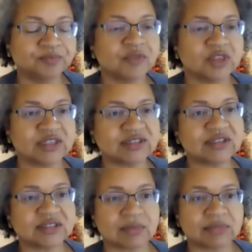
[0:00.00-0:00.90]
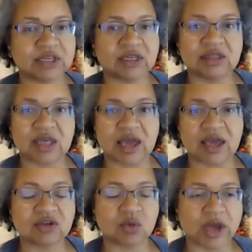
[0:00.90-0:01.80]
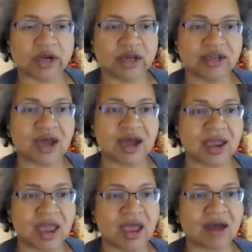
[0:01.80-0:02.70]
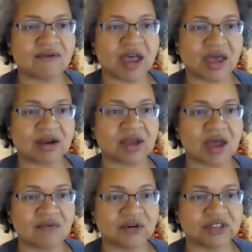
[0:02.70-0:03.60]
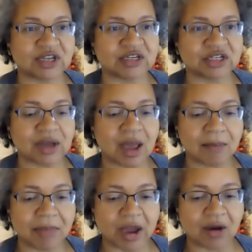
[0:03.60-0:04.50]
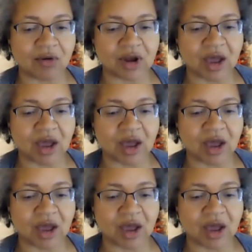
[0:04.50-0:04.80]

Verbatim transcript: this is something that T'wina and I have had a conversation about.